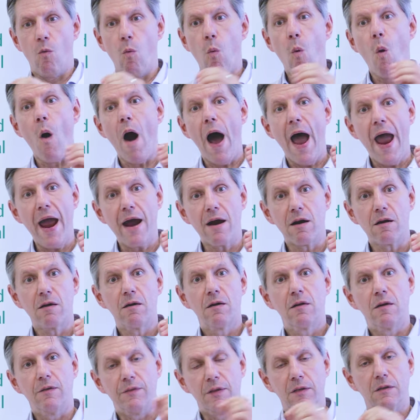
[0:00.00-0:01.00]

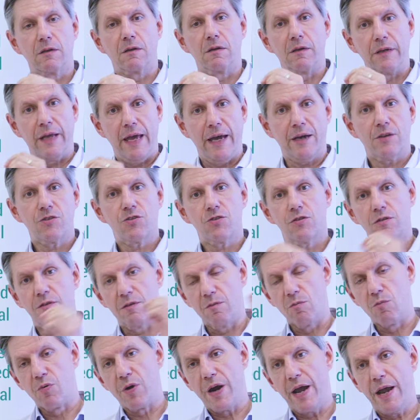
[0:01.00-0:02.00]
wire that connects
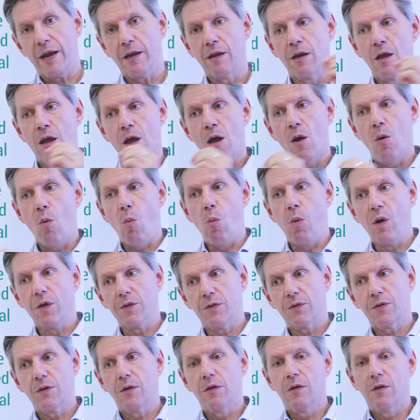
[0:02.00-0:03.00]
the brain
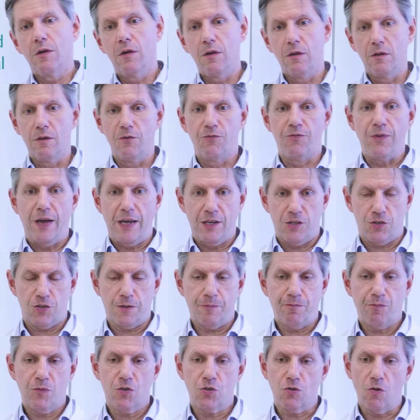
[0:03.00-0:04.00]
with the
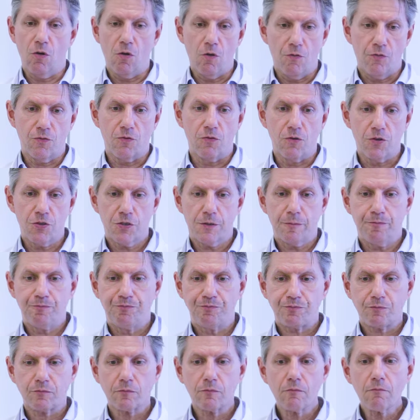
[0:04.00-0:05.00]
face. So, of course,
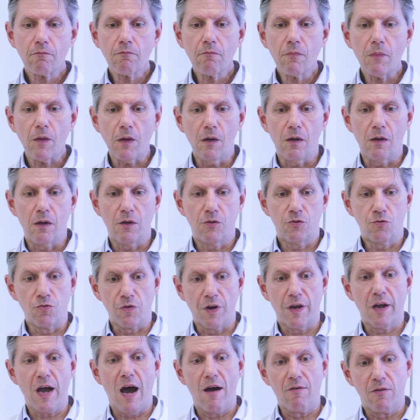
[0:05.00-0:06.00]

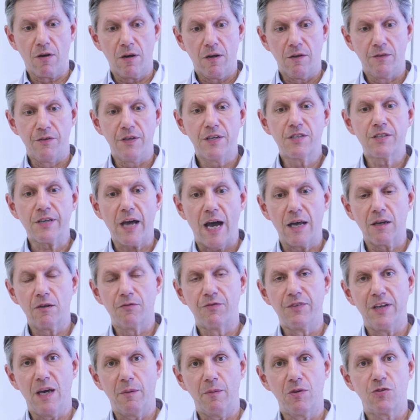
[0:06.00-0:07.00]
to recover this kind
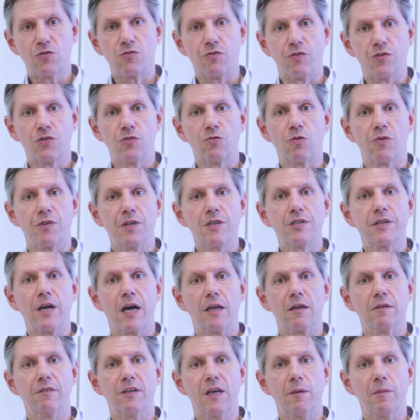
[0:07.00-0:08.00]
of damage, to restore this
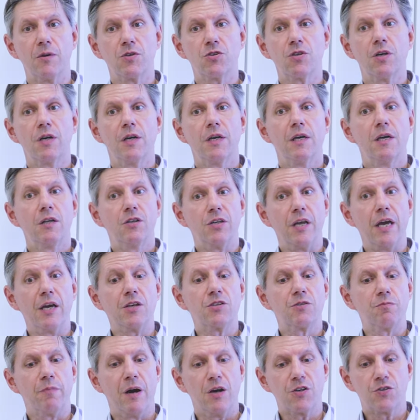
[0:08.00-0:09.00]
kind of damage,
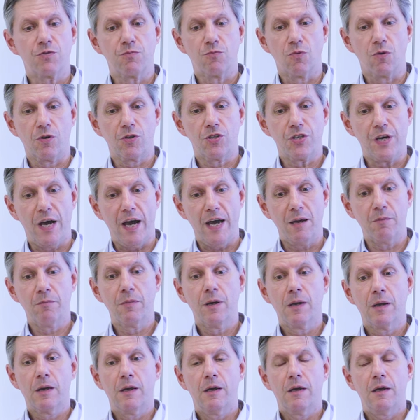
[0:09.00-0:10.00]
takes much more
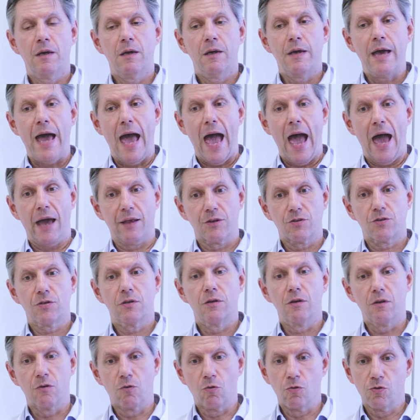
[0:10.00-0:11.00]
time and
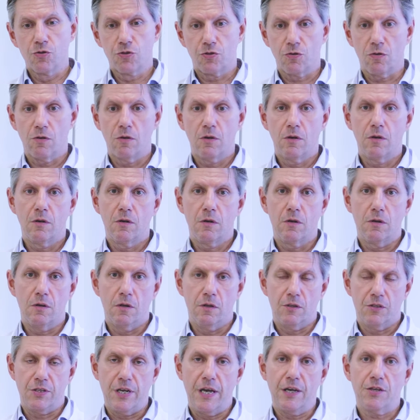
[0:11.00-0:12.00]
also
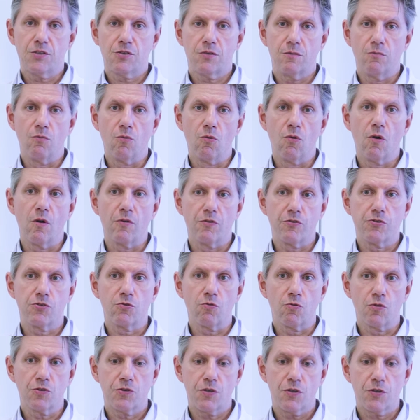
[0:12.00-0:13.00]
takes more
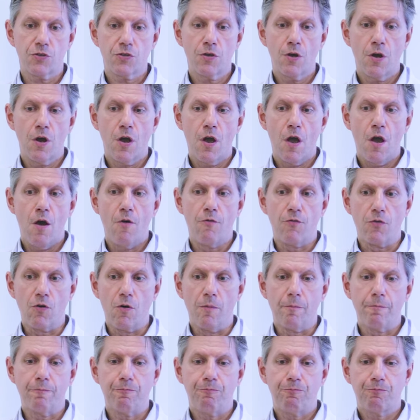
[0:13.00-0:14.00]
resources
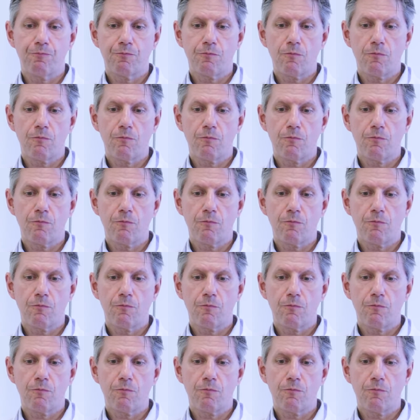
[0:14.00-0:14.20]
from